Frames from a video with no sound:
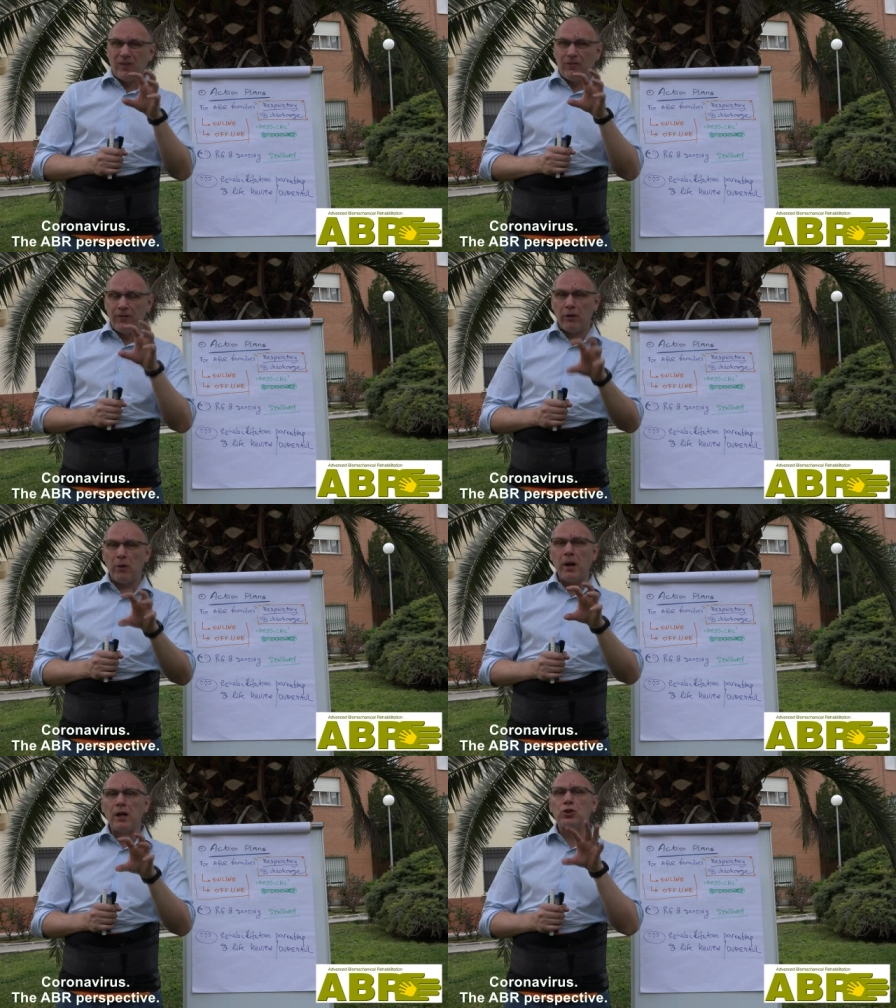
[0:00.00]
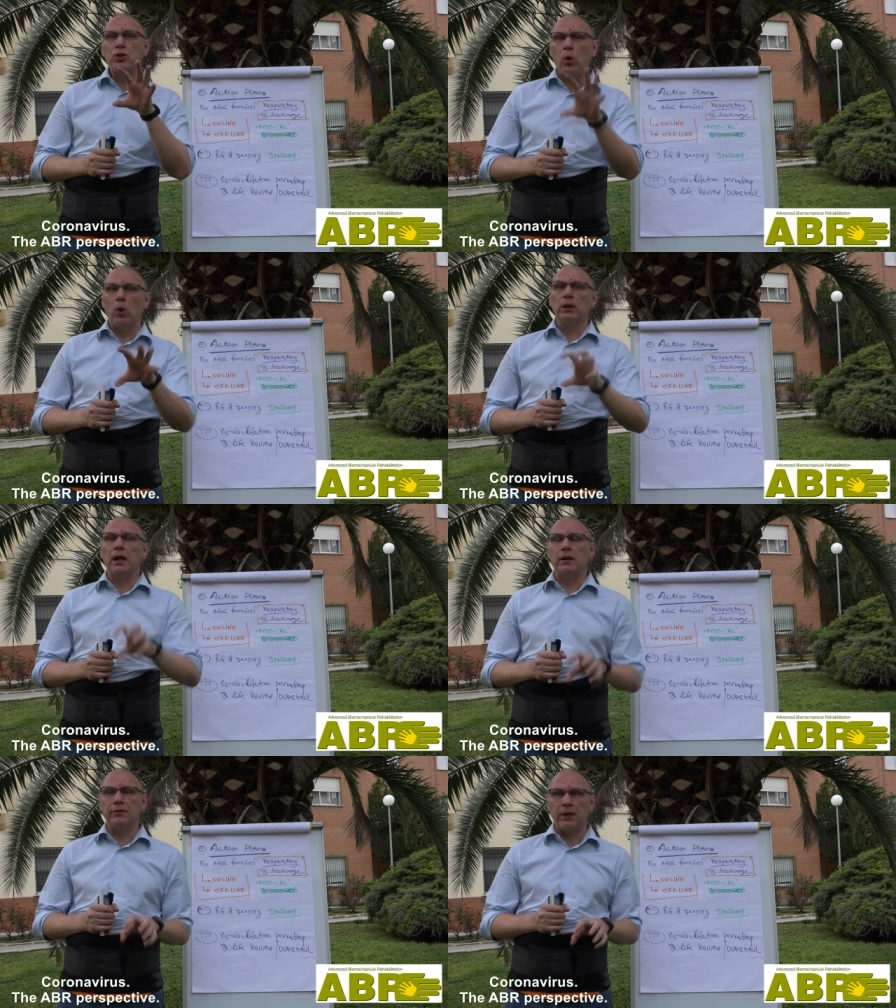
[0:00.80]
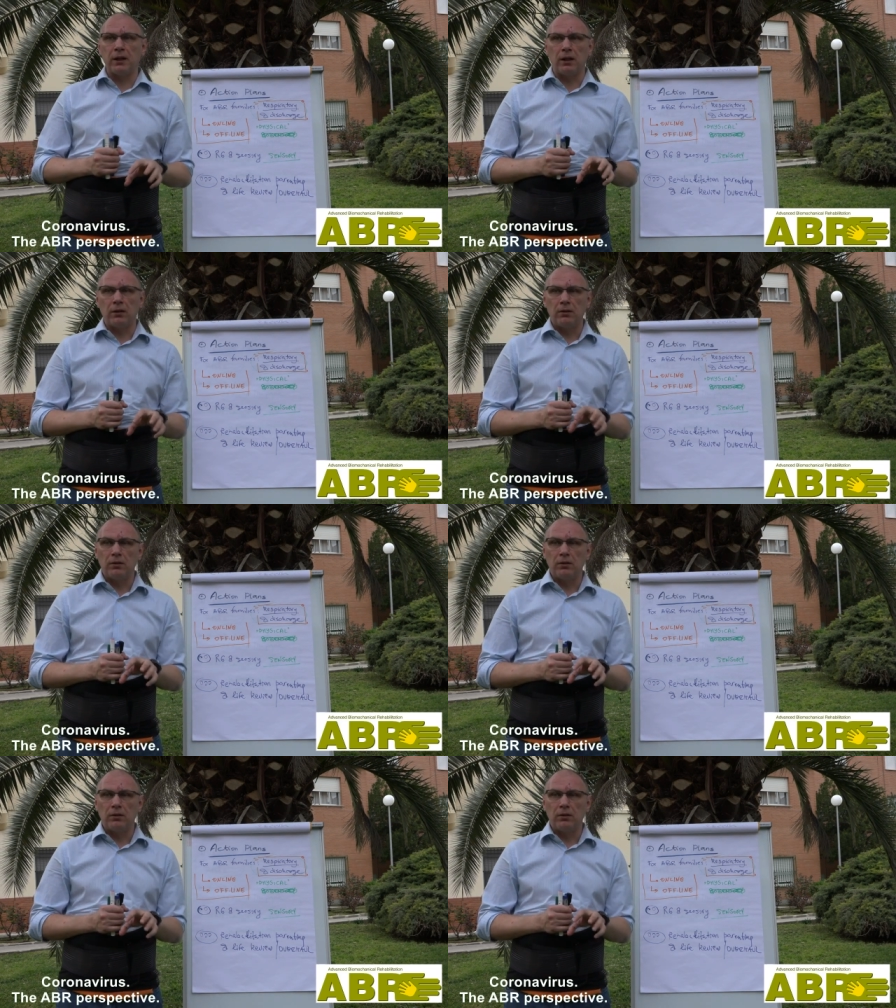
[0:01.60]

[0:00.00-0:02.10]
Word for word: very much online friendly.